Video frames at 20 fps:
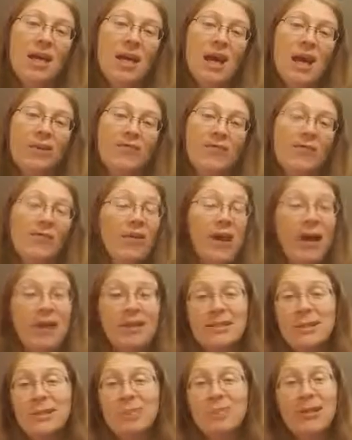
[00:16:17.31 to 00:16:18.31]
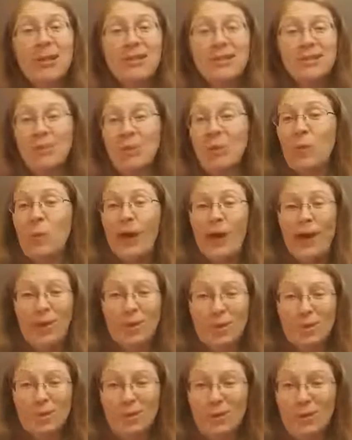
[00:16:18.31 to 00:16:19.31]
And in fact, he begins to wail,
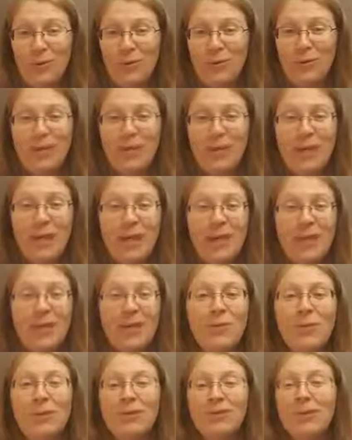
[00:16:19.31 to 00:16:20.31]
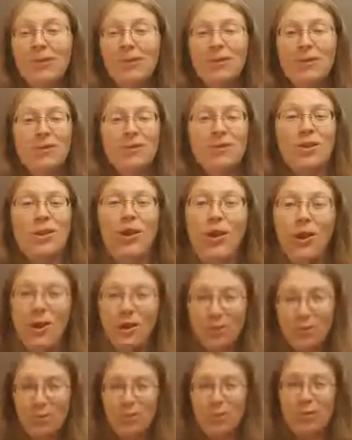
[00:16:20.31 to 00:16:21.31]
we're told. So we see these
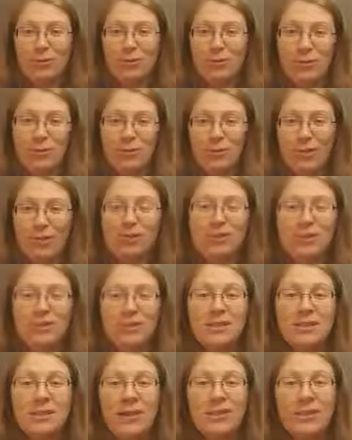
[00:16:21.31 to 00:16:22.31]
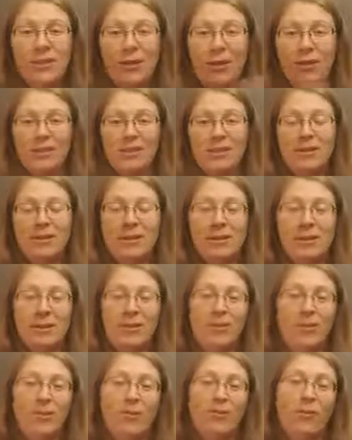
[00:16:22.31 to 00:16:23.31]
large emotional ranges that we often see
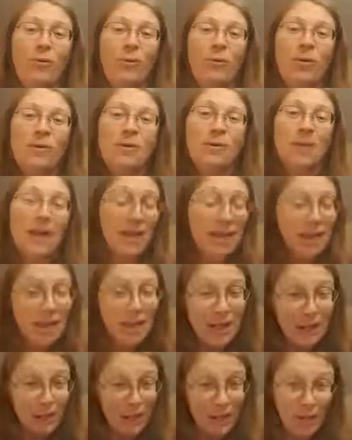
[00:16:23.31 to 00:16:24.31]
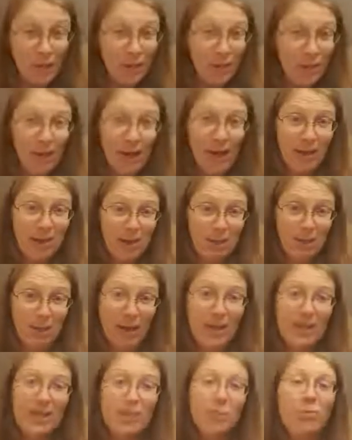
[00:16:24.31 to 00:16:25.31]
with 4s. And you can imagine,
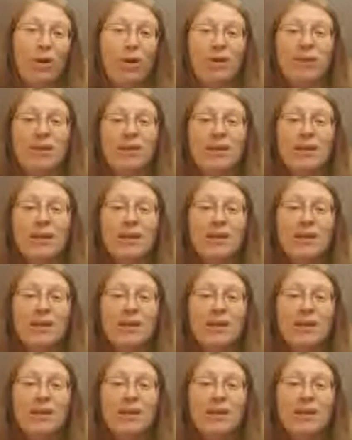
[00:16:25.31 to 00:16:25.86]
right? His brothers